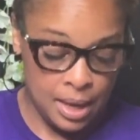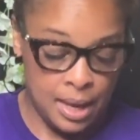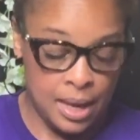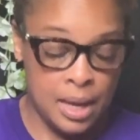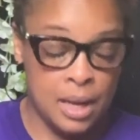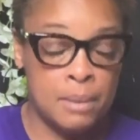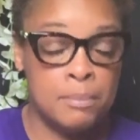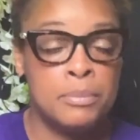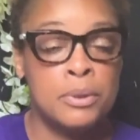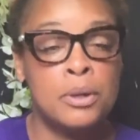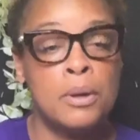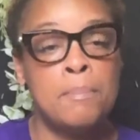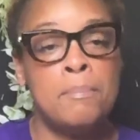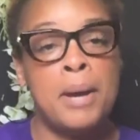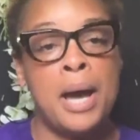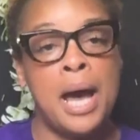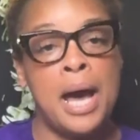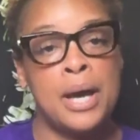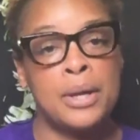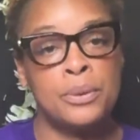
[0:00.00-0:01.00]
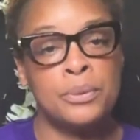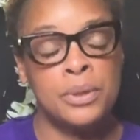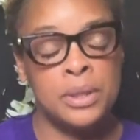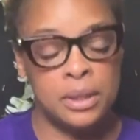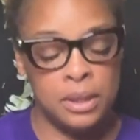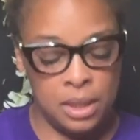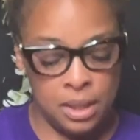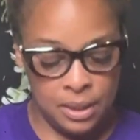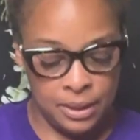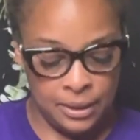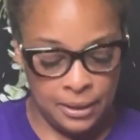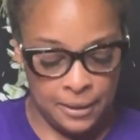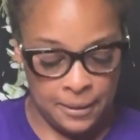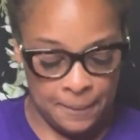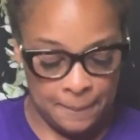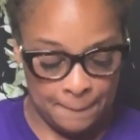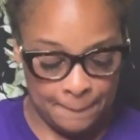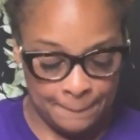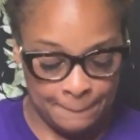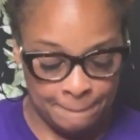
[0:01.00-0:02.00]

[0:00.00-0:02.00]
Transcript: amber, powdery, and honey,